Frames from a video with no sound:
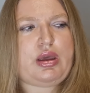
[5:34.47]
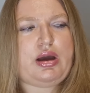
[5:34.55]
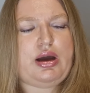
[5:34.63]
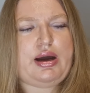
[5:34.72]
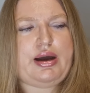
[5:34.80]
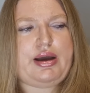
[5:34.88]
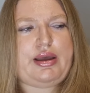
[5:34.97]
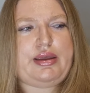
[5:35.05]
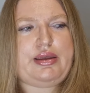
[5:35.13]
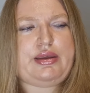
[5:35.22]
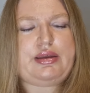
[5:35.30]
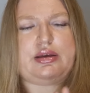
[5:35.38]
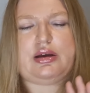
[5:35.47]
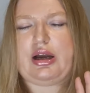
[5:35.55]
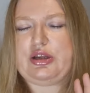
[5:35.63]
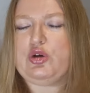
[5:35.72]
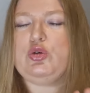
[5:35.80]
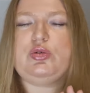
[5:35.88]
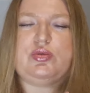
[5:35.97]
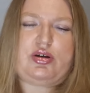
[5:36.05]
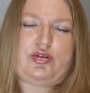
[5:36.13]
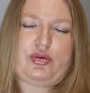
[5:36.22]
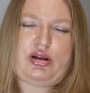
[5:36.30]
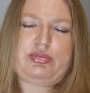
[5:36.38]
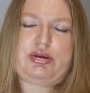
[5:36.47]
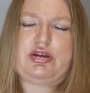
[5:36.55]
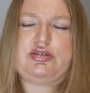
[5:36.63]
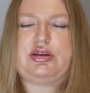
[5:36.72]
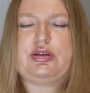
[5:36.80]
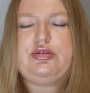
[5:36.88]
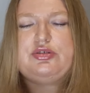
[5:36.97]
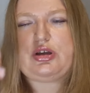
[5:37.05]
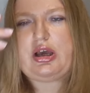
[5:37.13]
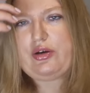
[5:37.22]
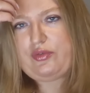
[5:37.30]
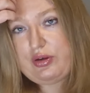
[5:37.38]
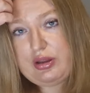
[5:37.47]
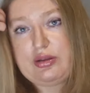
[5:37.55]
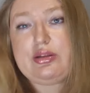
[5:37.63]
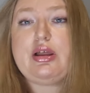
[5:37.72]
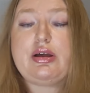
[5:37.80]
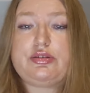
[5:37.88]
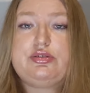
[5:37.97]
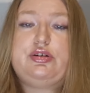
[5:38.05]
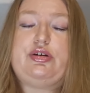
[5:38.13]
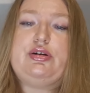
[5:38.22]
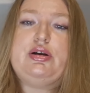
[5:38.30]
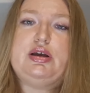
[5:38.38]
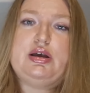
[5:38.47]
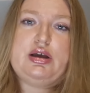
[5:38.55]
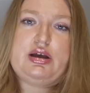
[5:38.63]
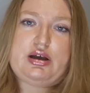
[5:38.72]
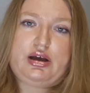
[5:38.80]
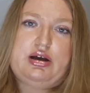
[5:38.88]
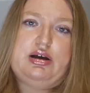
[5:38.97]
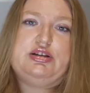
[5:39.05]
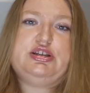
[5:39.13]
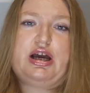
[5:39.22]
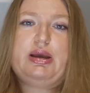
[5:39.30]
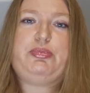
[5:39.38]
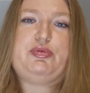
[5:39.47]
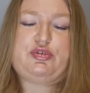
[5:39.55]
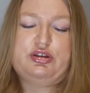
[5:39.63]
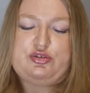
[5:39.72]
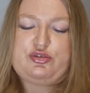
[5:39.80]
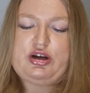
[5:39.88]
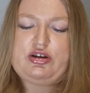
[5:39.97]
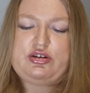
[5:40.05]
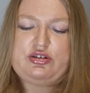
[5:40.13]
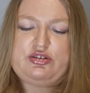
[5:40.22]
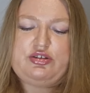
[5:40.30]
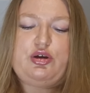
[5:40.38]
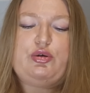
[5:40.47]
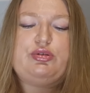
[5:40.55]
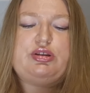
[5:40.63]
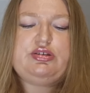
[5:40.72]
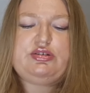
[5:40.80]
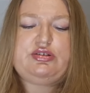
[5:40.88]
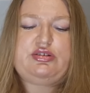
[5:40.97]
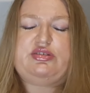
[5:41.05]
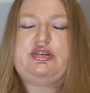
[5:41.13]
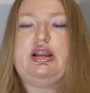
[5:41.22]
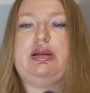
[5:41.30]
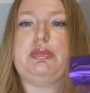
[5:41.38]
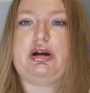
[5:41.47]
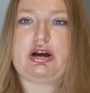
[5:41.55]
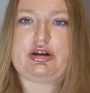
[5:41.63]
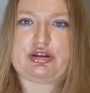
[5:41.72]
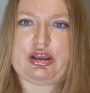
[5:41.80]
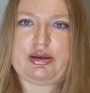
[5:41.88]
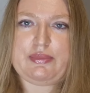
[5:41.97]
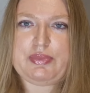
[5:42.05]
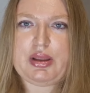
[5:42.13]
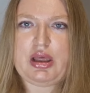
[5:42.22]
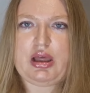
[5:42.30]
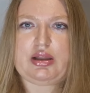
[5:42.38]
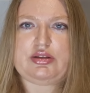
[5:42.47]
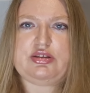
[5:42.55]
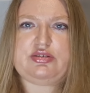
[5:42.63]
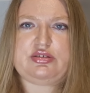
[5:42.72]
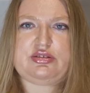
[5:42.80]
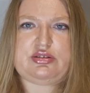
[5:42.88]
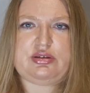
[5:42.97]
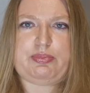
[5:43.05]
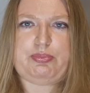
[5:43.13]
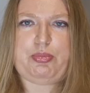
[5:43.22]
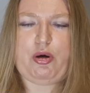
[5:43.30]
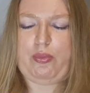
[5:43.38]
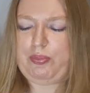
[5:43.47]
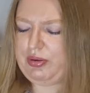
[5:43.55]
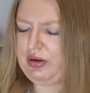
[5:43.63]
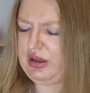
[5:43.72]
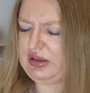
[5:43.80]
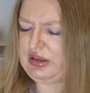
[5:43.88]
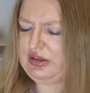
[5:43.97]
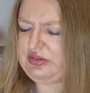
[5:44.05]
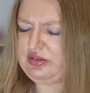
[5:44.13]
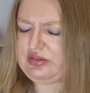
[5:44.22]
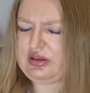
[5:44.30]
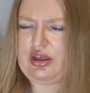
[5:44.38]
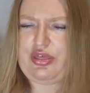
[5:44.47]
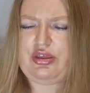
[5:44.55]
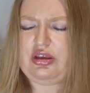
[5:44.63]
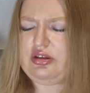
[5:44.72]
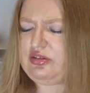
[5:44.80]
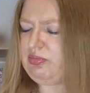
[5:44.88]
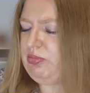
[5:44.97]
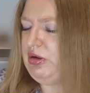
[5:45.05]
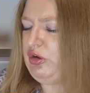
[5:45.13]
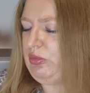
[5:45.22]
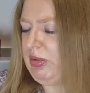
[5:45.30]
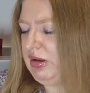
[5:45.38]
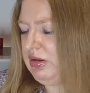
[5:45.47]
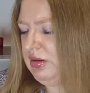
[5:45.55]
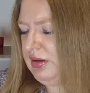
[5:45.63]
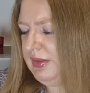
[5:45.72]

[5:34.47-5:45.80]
I know it very well because I used to have another type of this fragrance. So this is Stella McCartney, and this is pop, and this is, I think it's Bluebell.